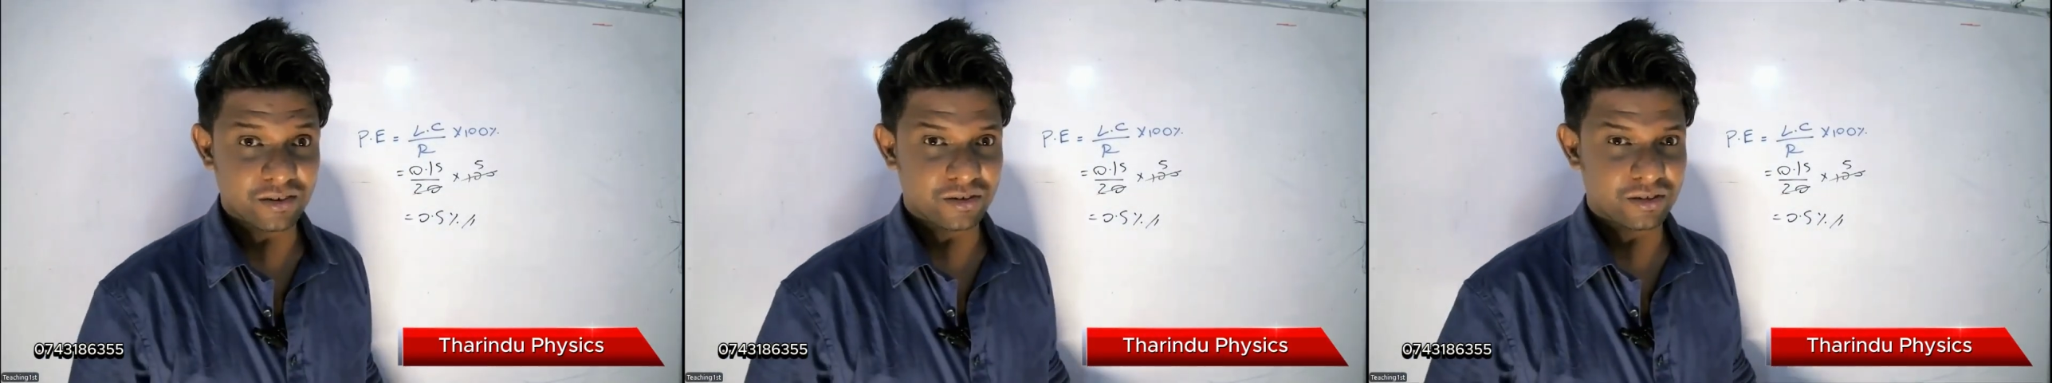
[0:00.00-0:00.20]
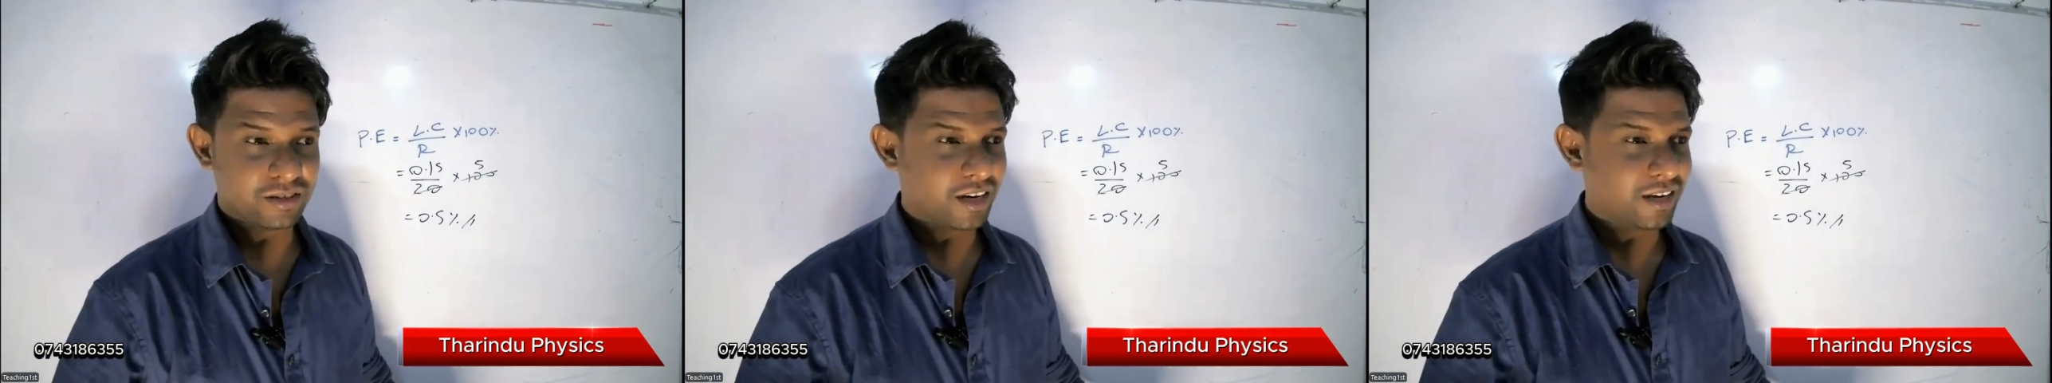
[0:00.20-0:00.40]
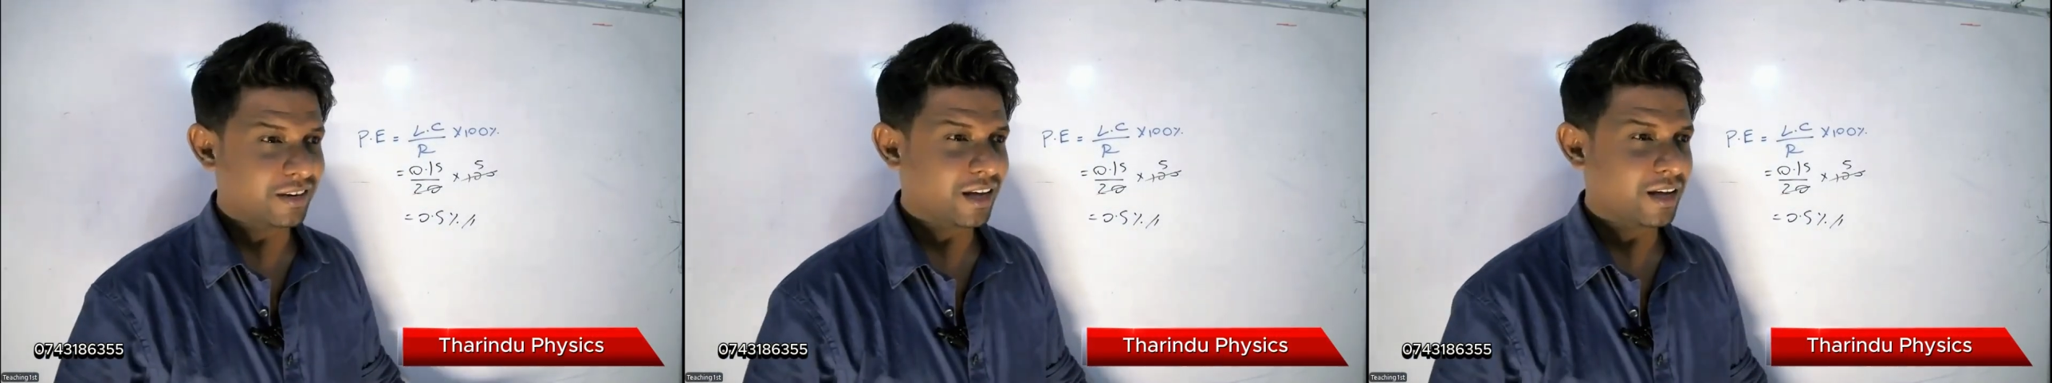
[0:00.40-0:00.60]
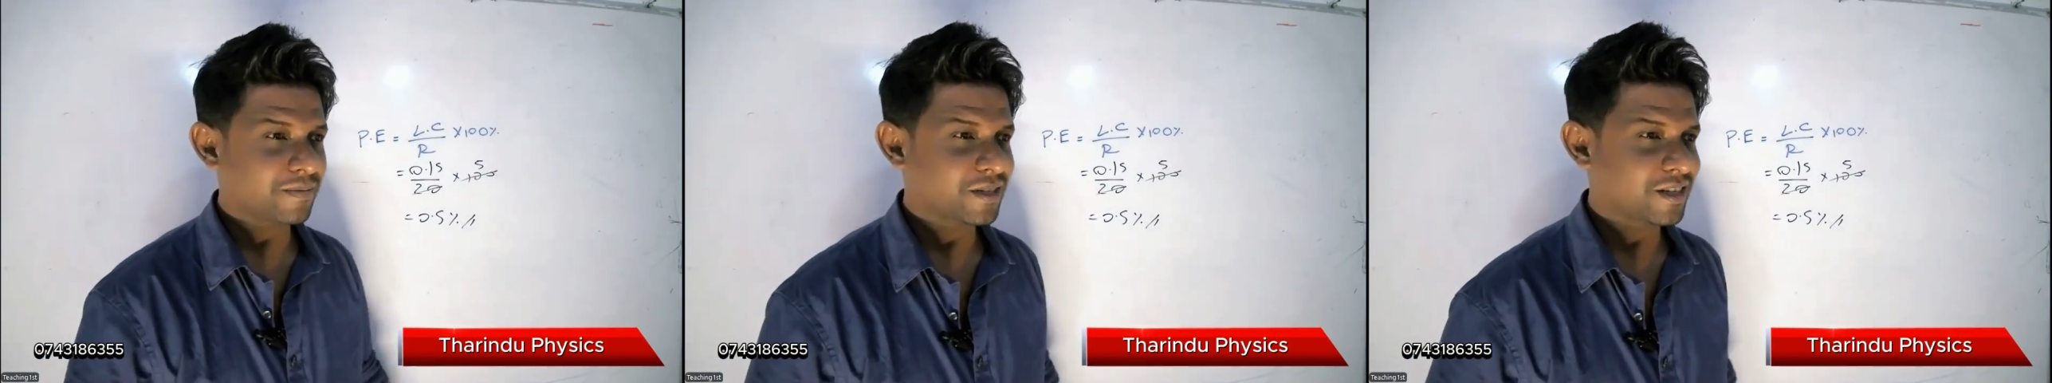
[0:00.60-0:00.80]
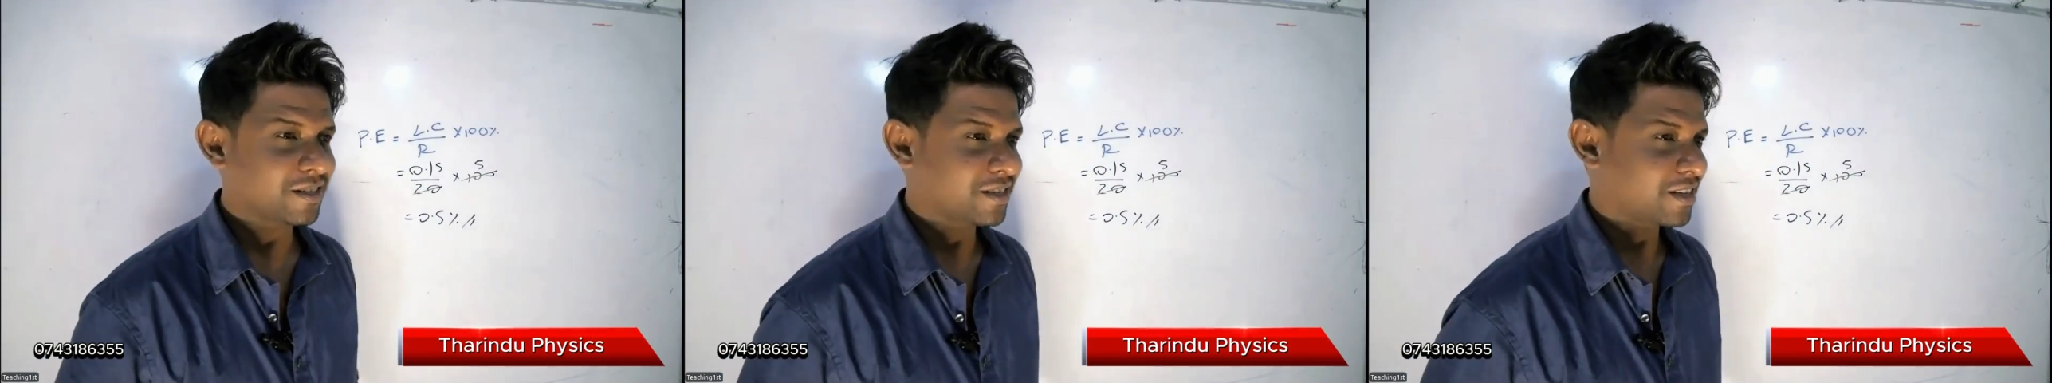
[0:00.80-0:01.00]
10
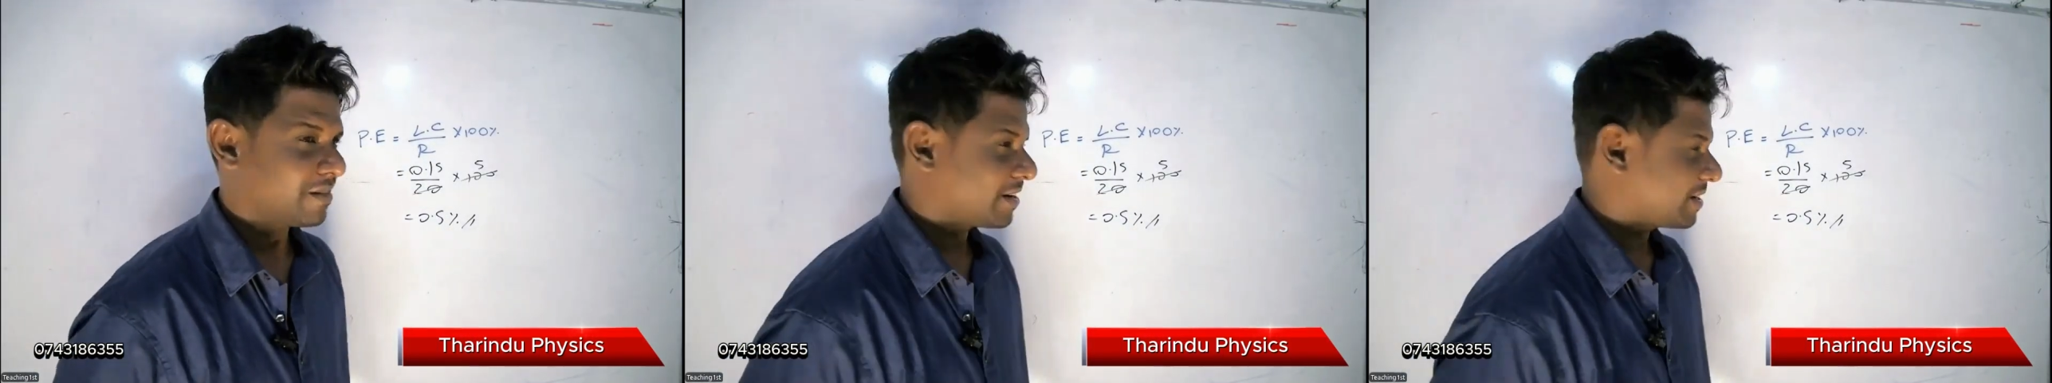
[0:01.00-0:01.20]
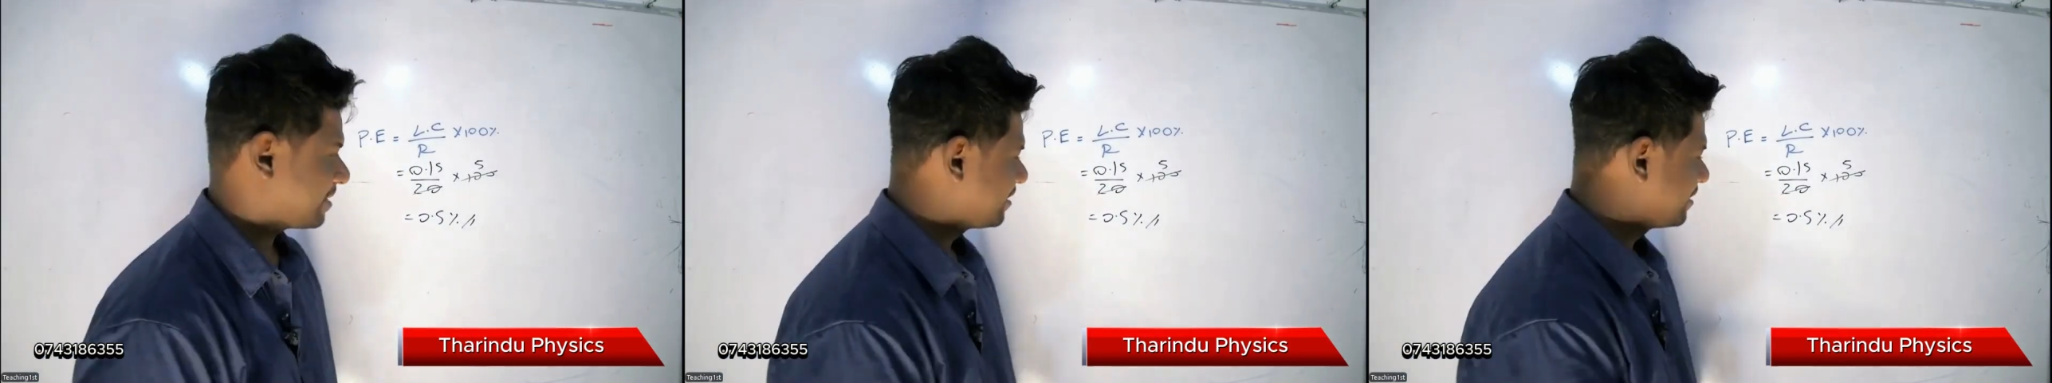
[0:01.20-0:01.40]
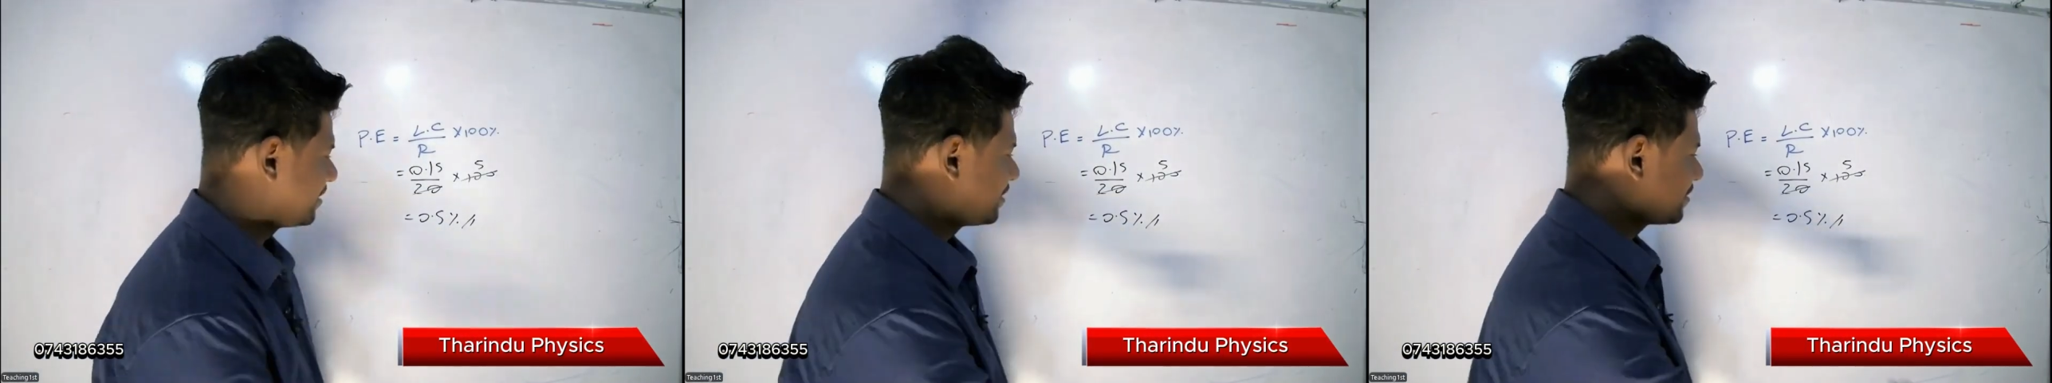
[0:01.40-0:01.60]
times is given,